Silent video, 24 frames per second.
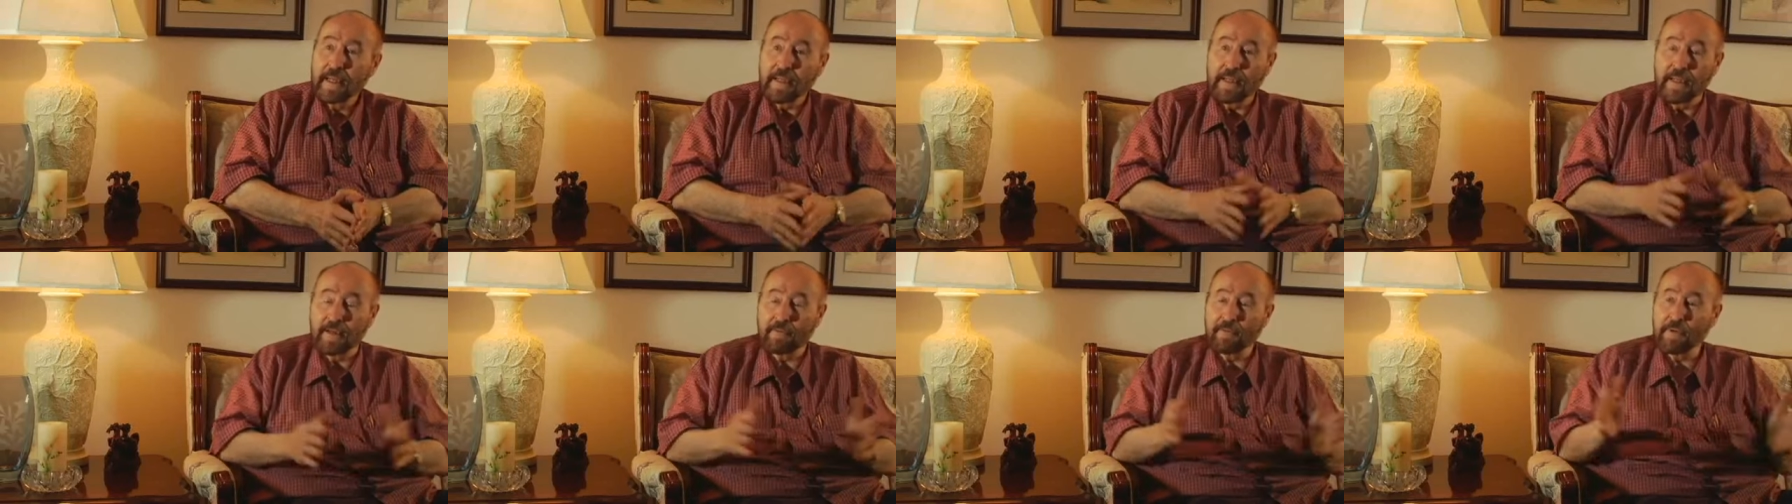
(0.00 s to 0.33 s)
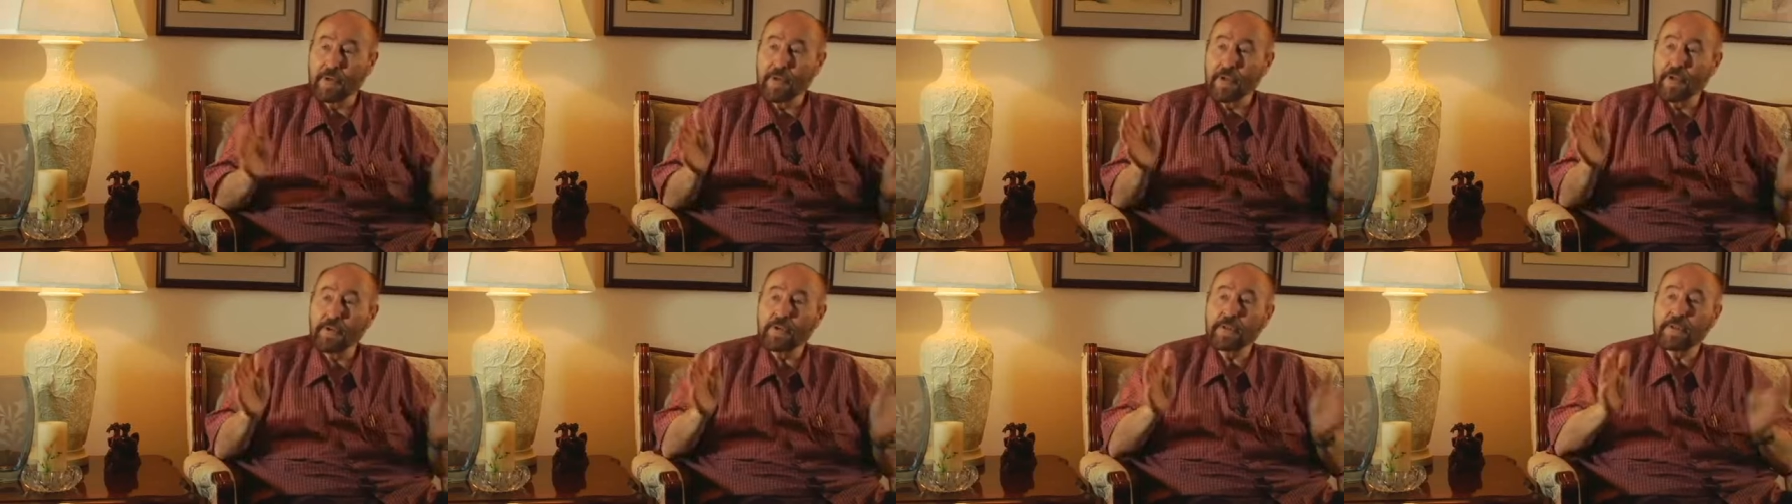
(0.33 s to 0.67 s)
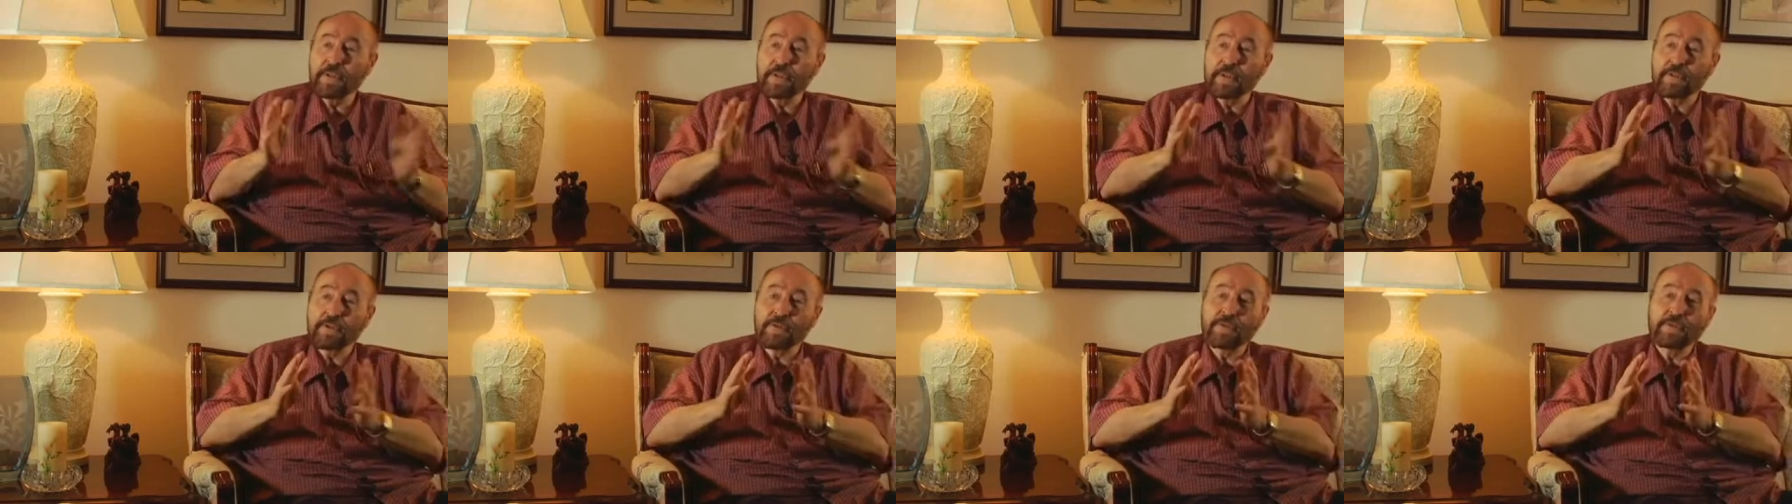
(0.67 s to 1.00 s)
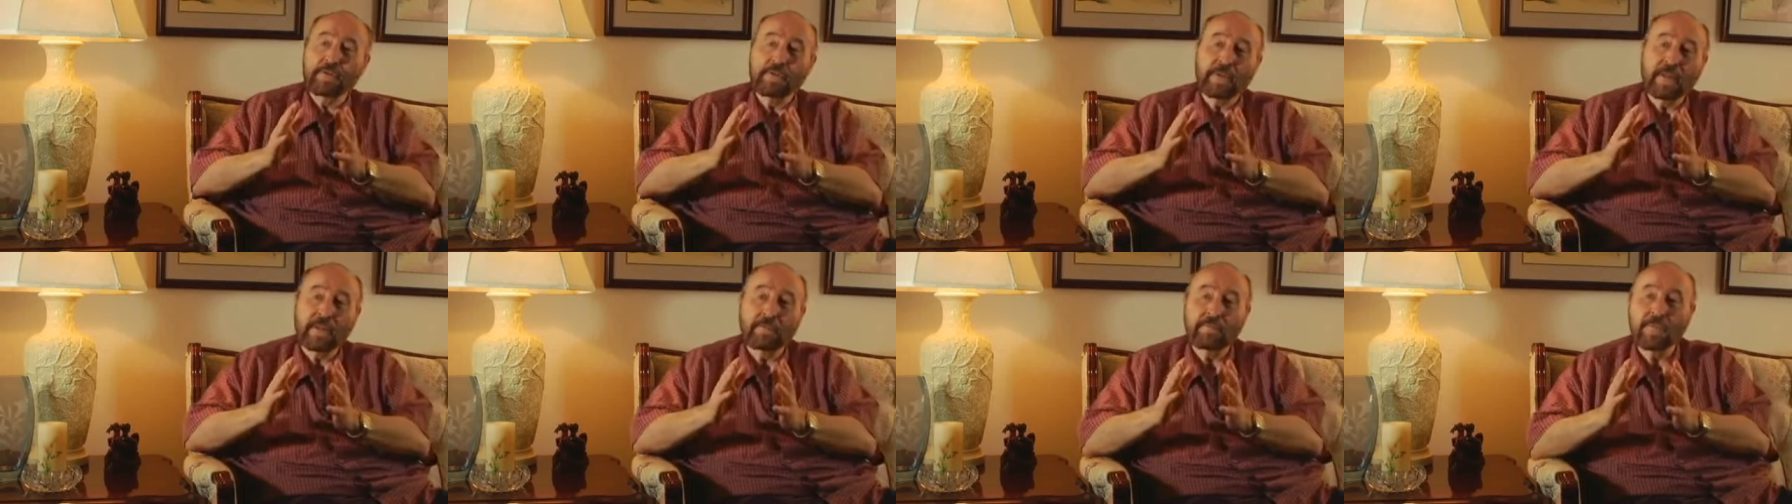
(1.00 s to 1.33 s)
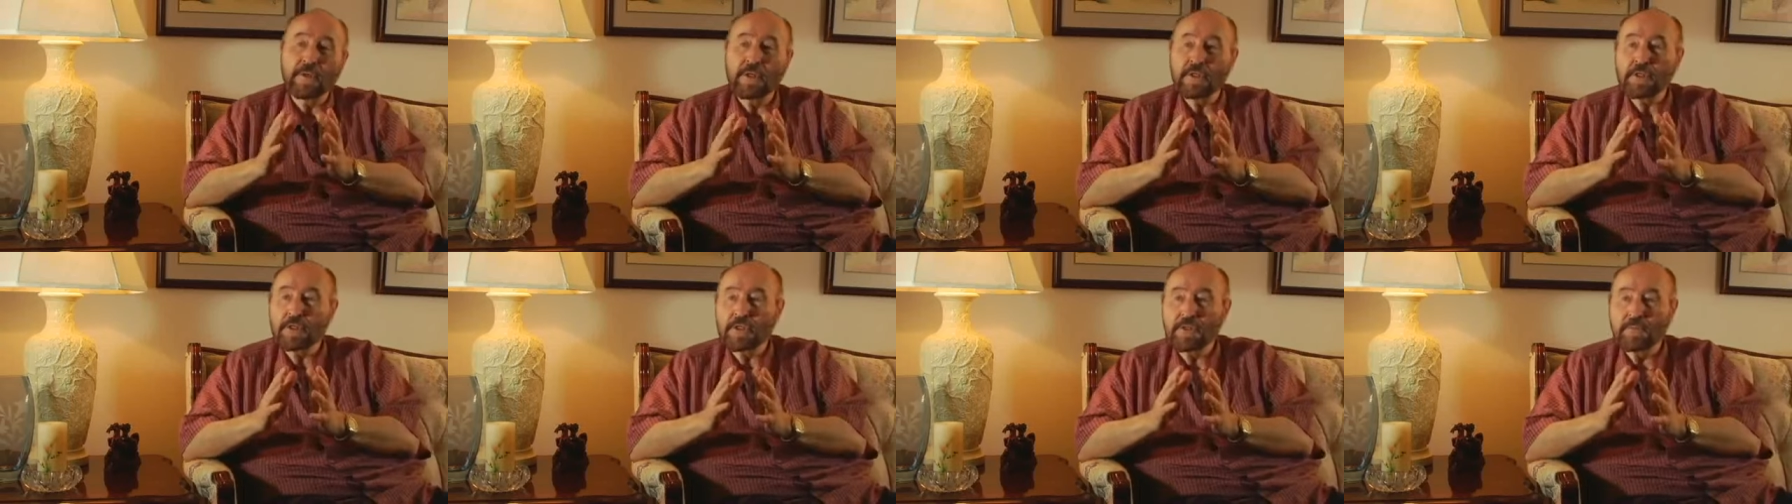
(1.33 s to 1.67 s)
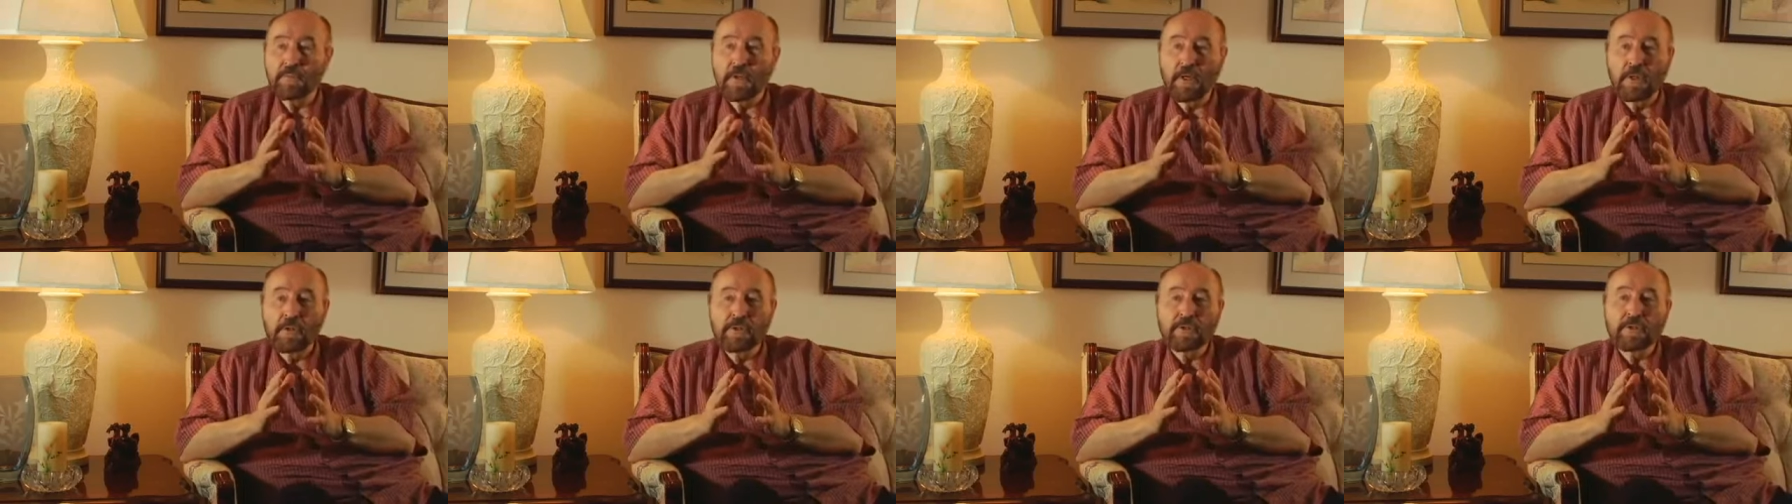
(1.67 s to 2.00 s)
They reduced it to a much
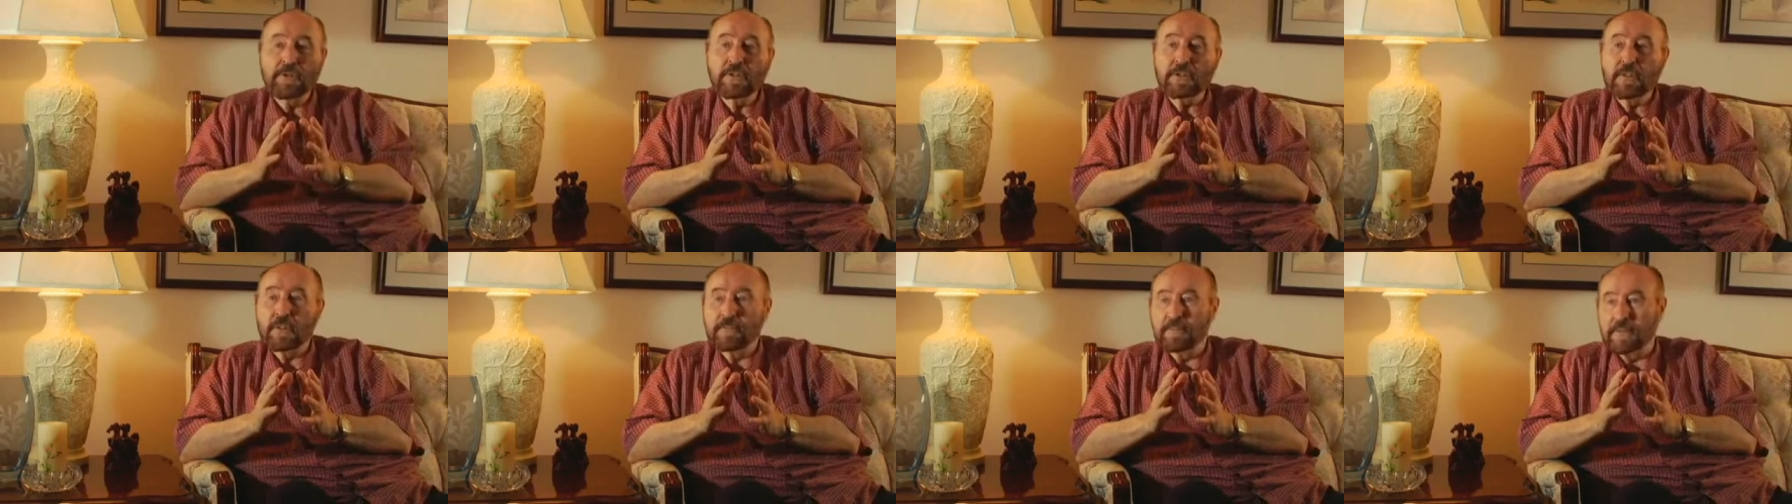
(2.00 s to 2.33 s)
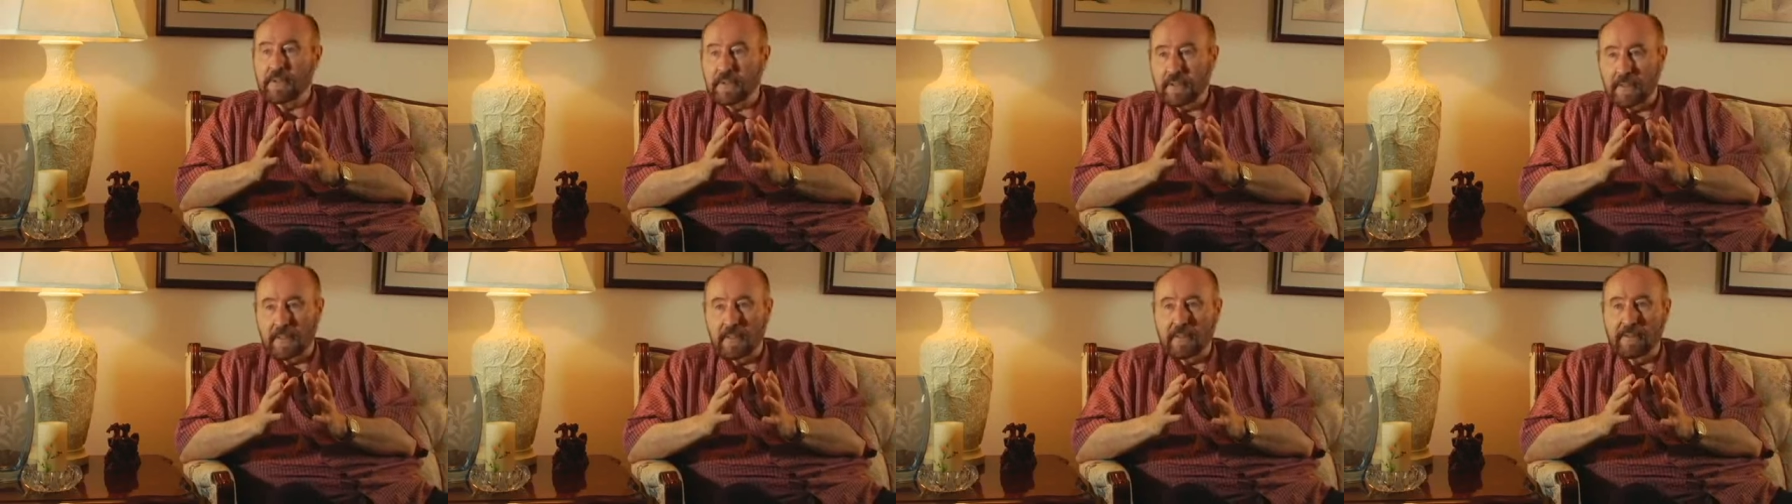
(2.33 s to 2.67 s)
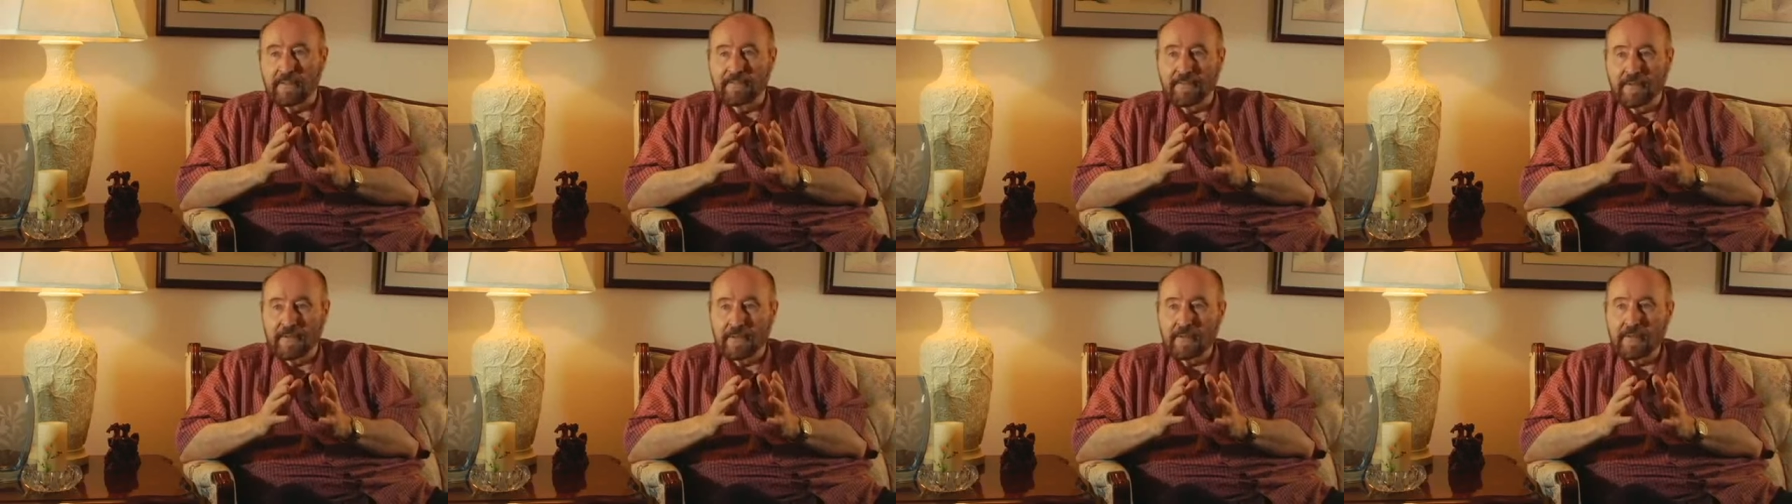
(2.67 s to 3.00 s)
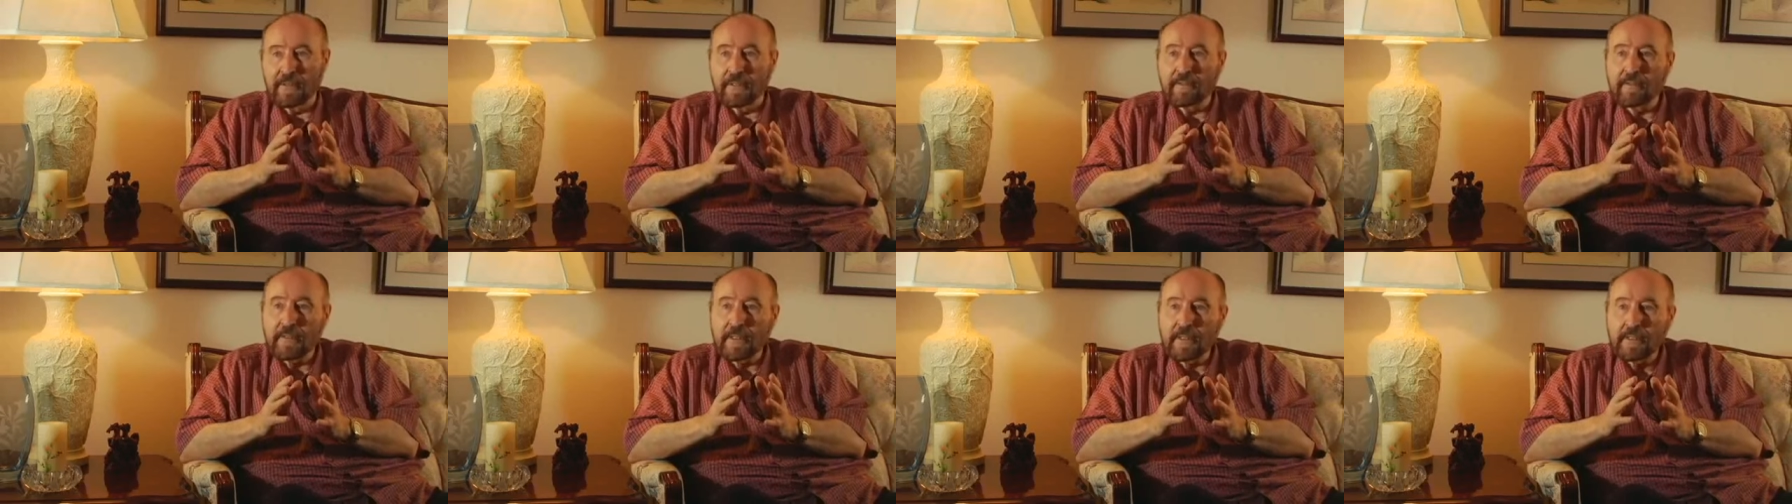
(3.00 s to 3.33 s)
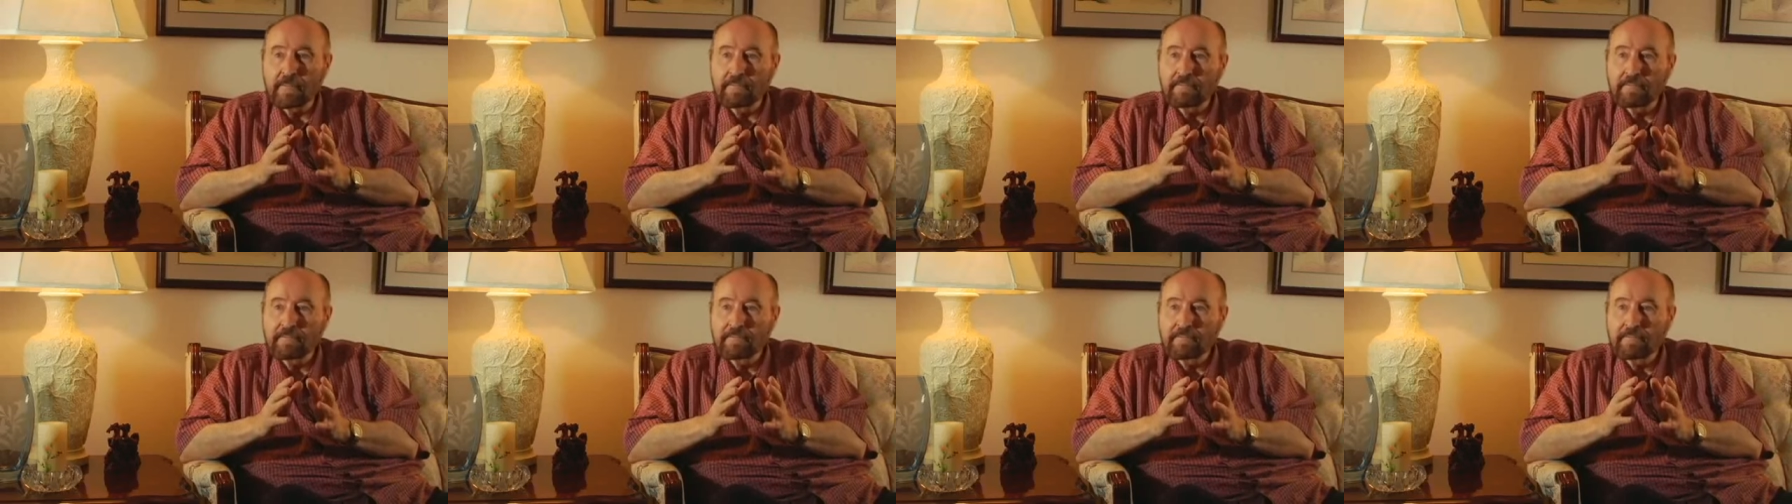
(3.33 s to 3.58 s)
smaller subset of the theory.